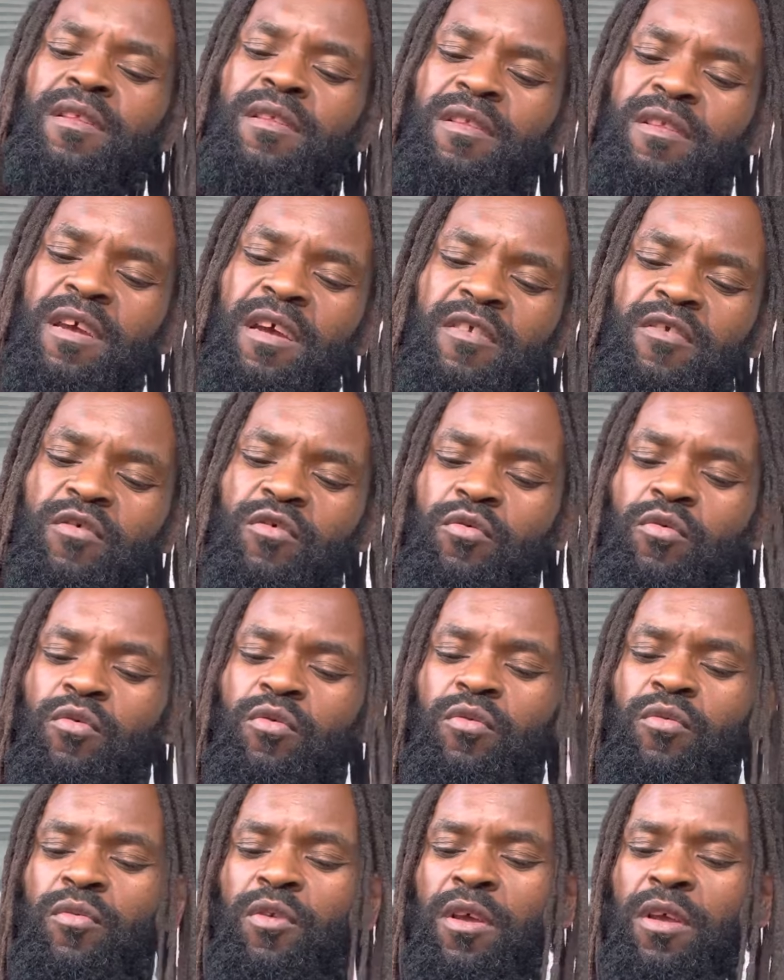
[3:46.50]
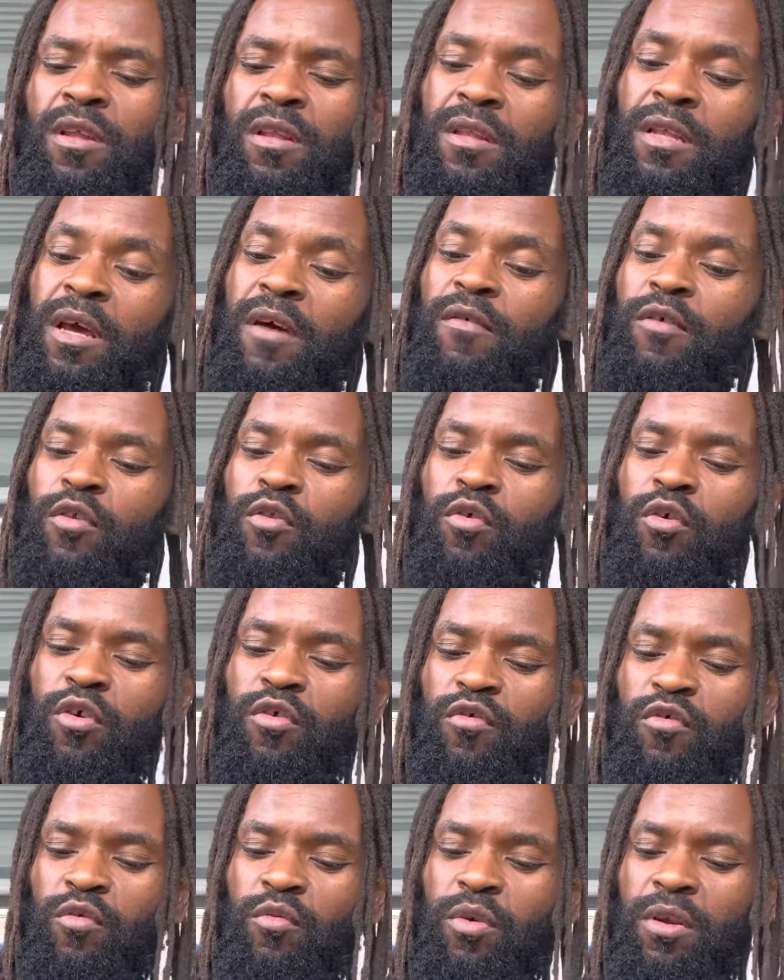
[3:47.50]
that you never
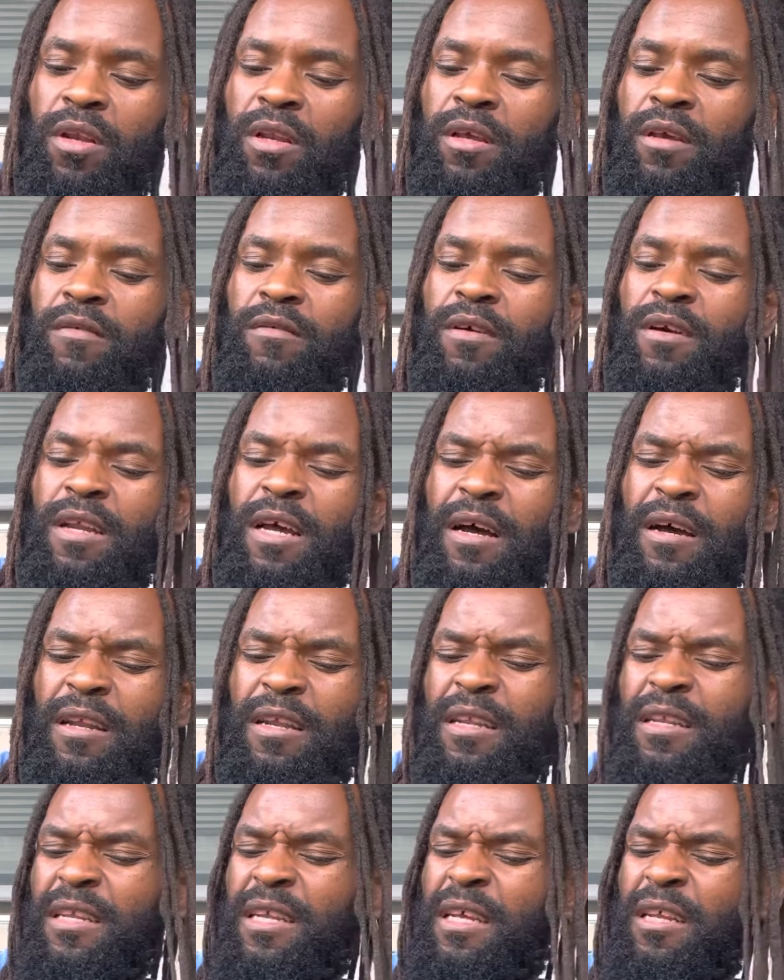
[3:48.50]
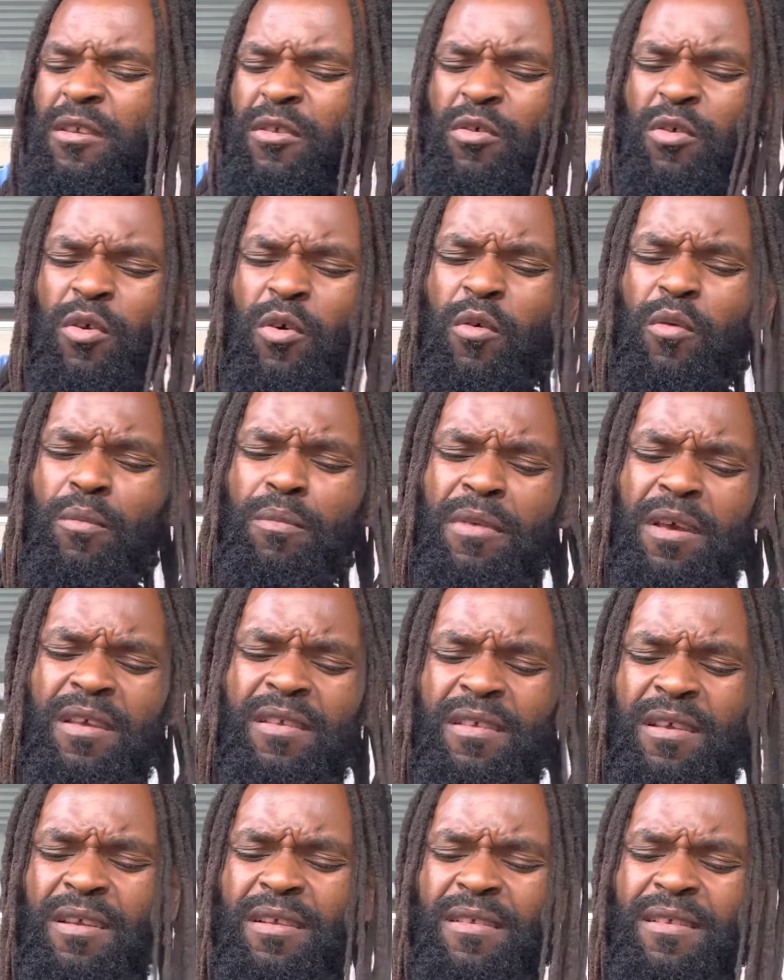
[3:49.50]
thought you would live without, and then you don't
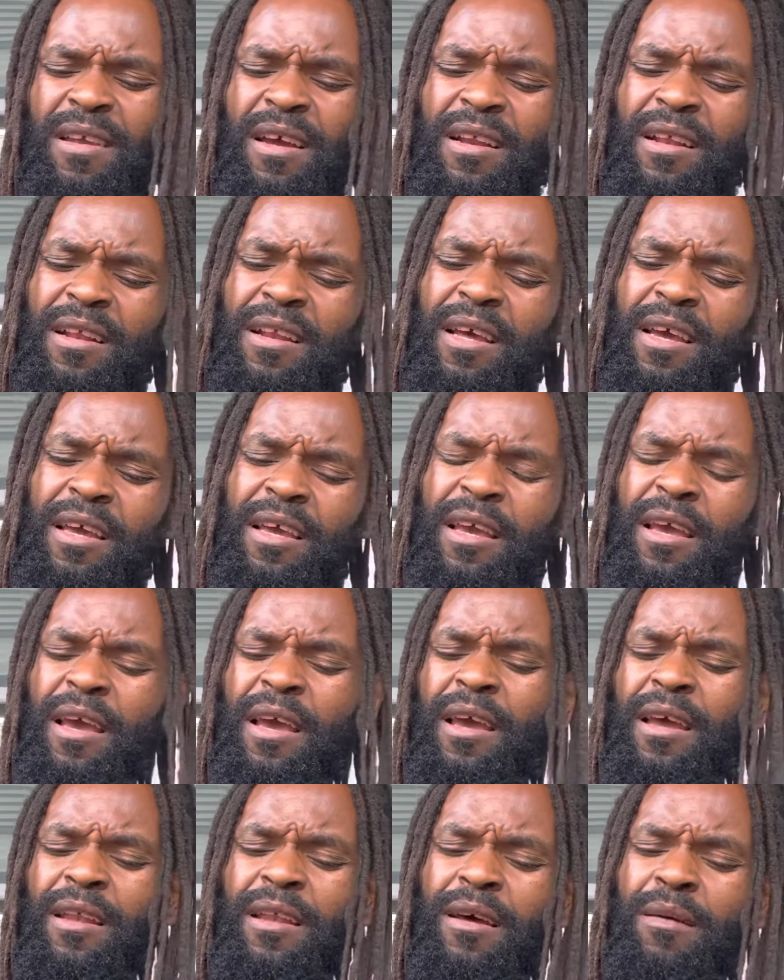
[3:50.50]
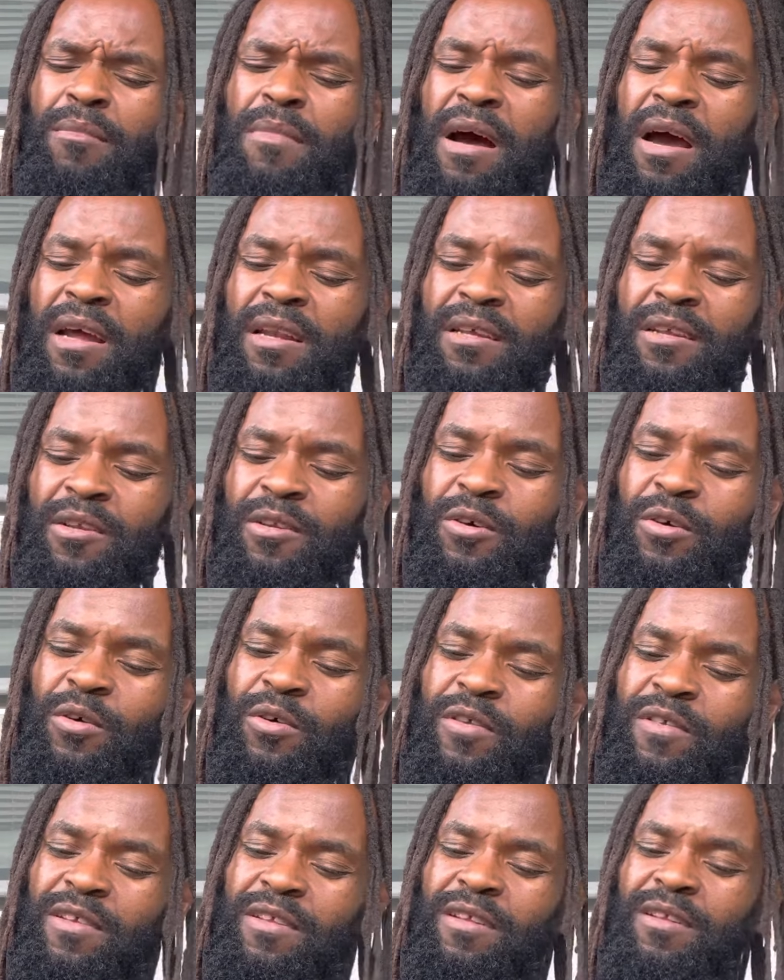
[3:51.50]
miss it. It's kind of like the body
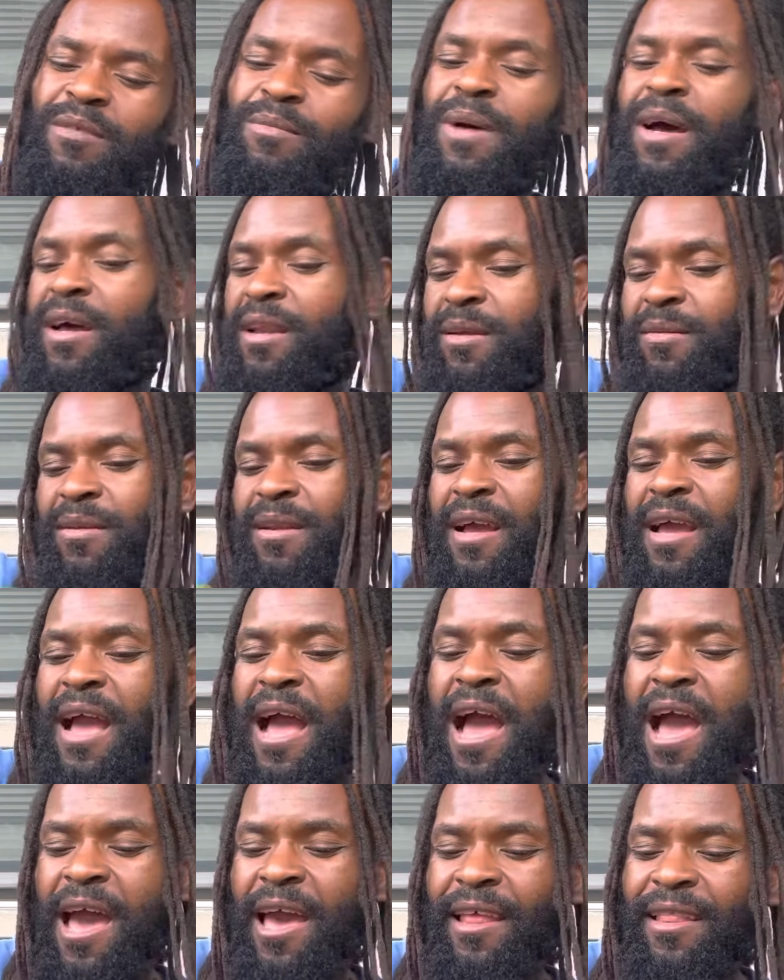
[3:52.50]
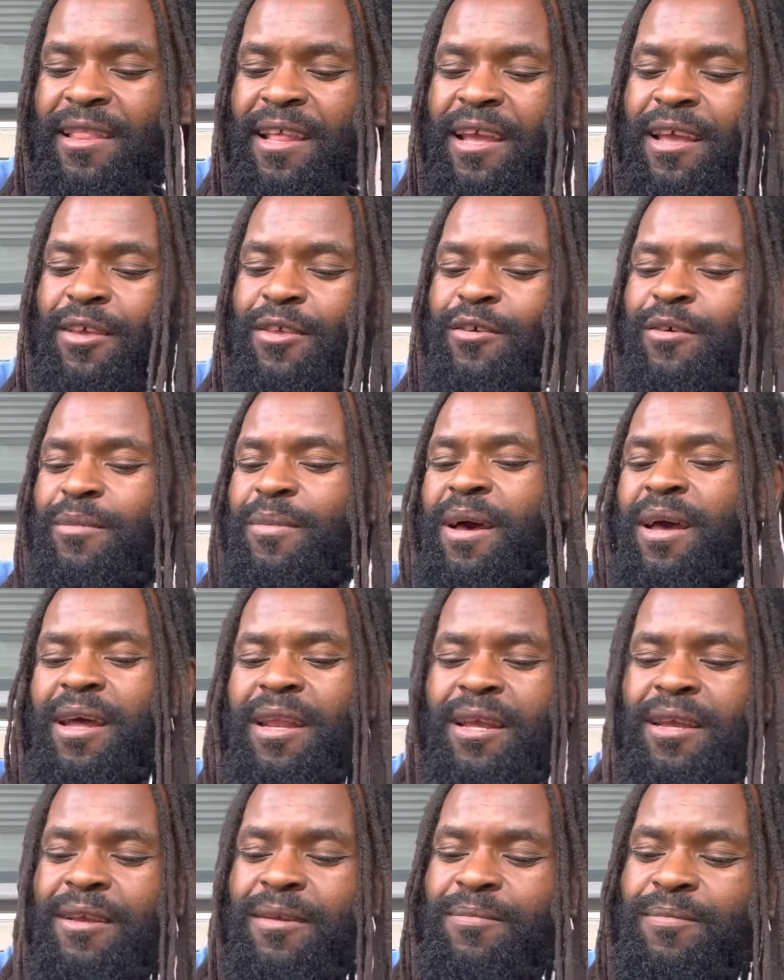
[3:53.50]
knows, and the body like, ah, thank you,
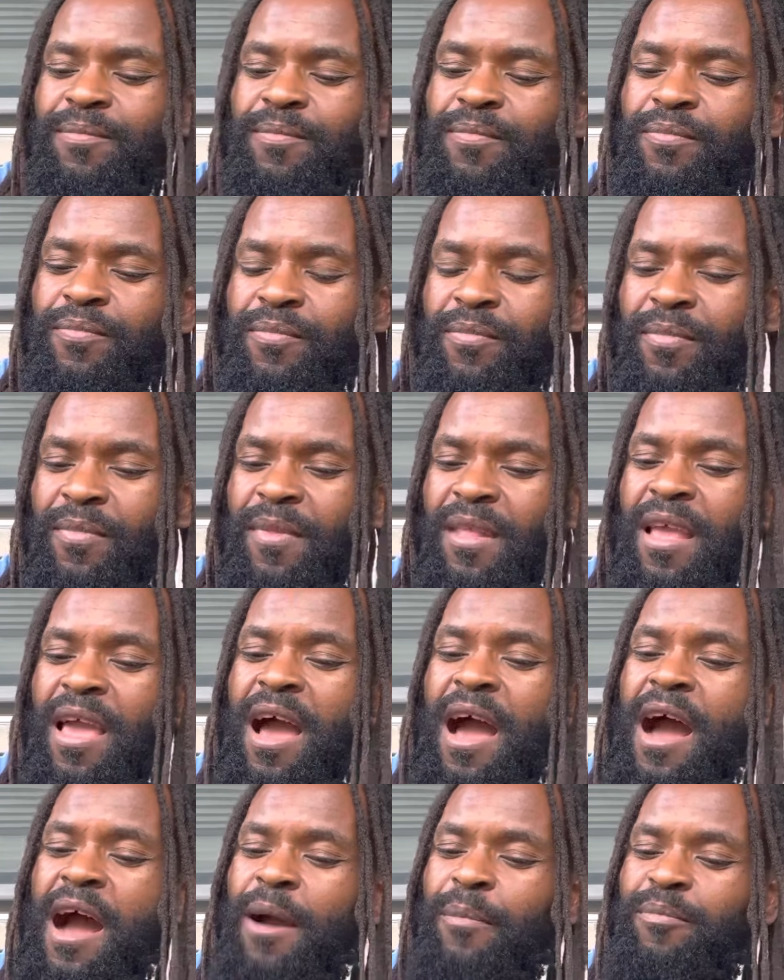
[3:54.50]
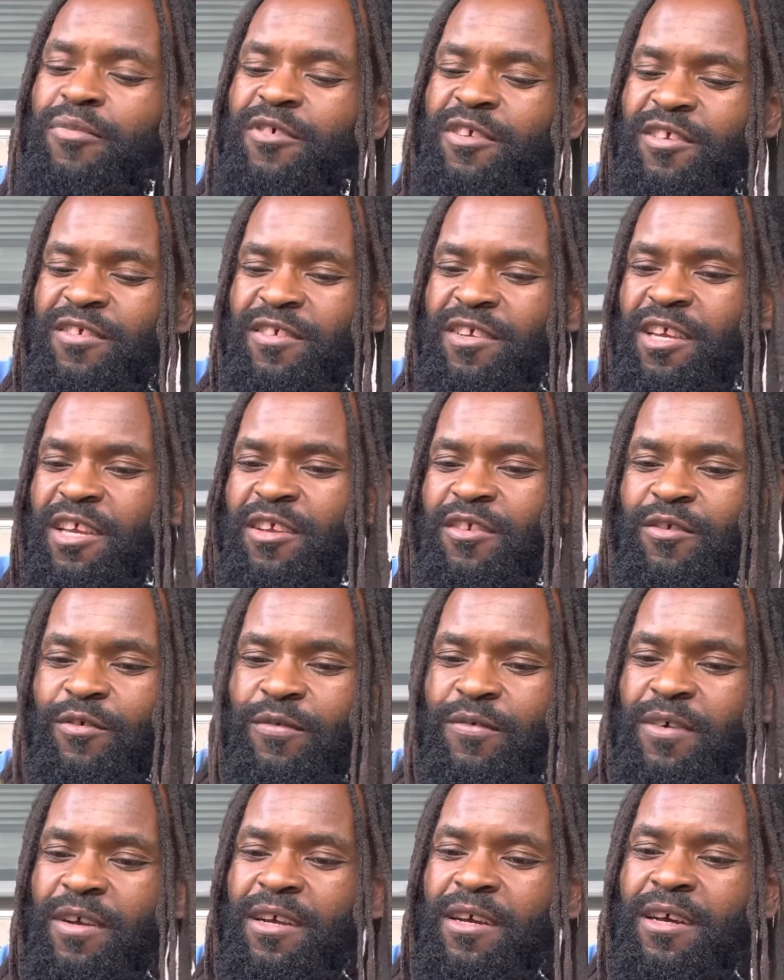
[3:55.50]
buddy. I appreciate you
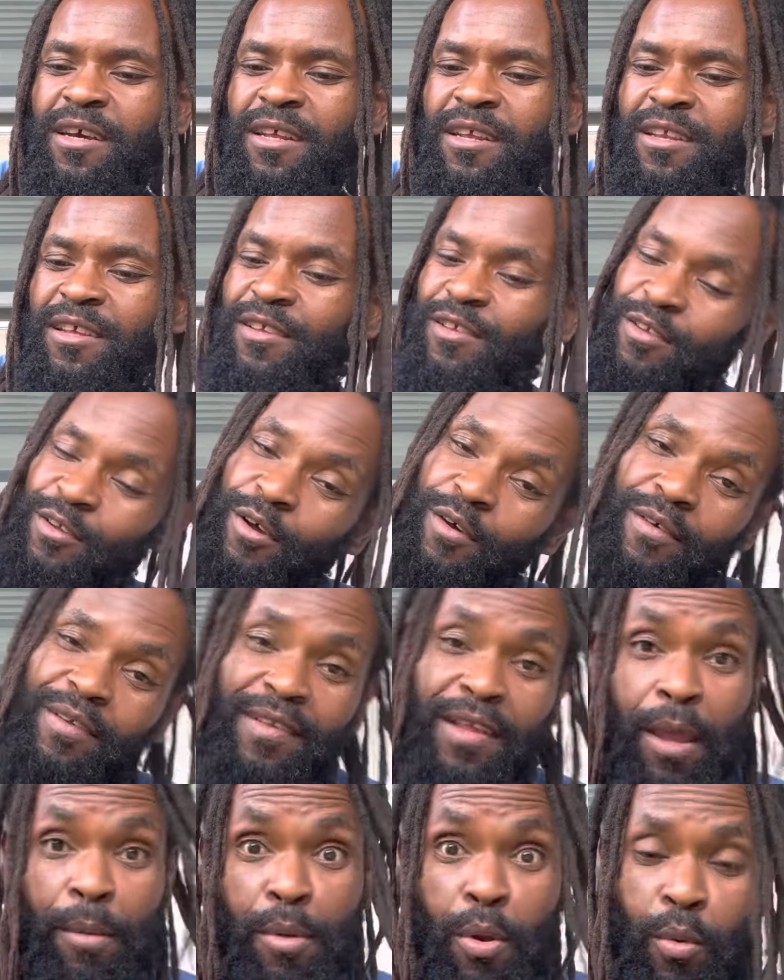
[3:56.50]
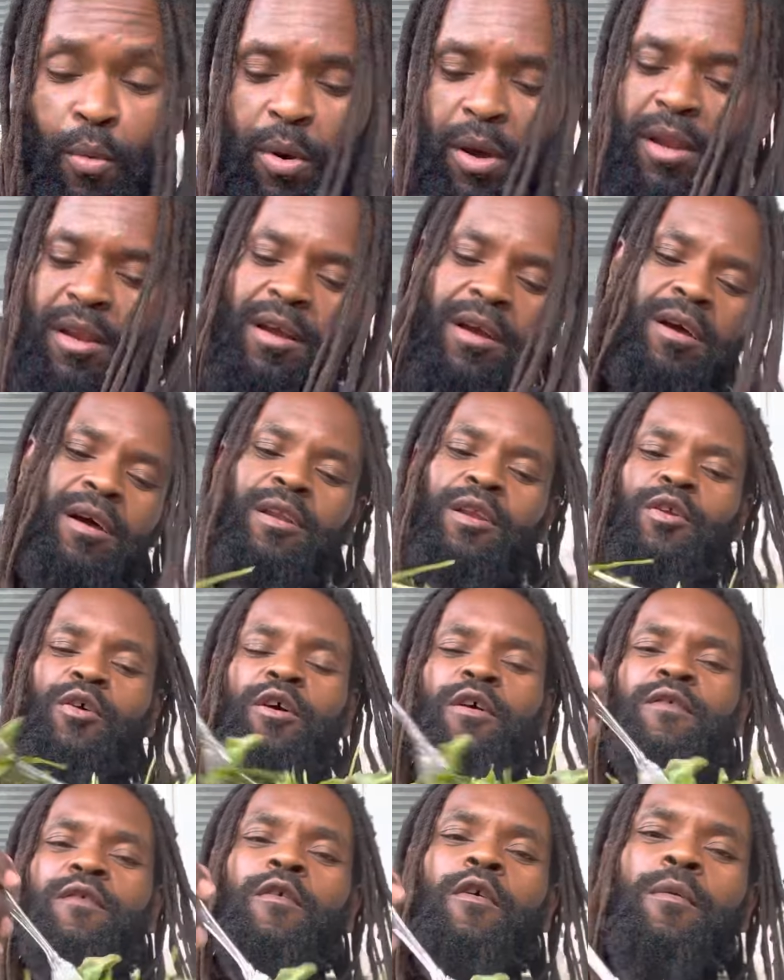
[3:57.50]
for cutting this off because I've been wanting to cut it
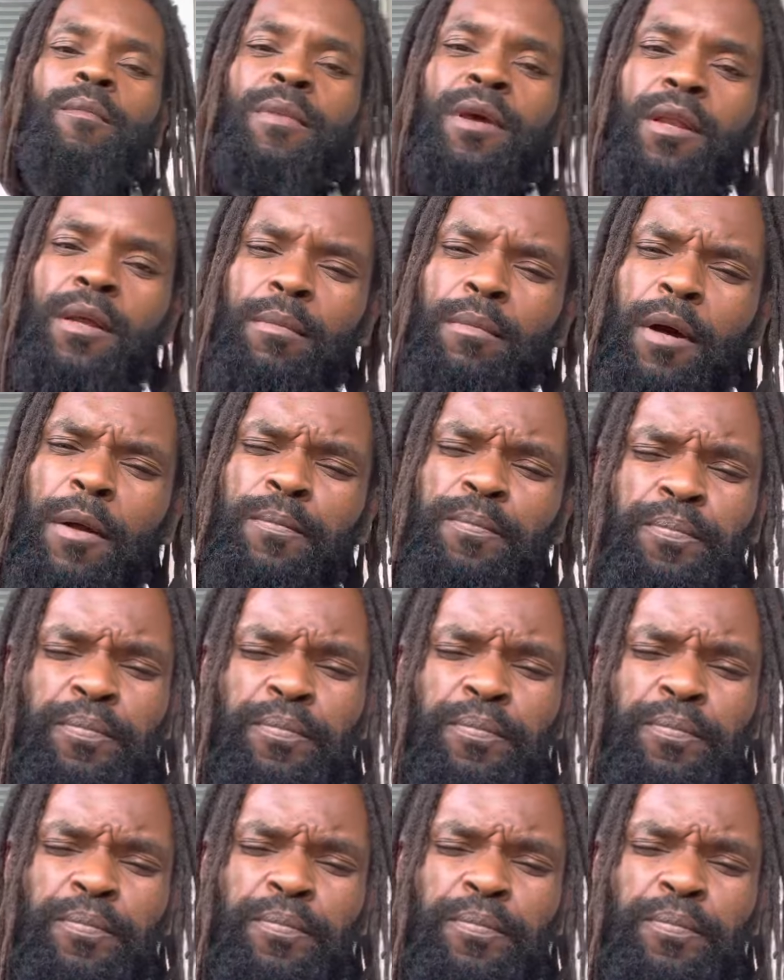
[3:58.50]
off for a minute, but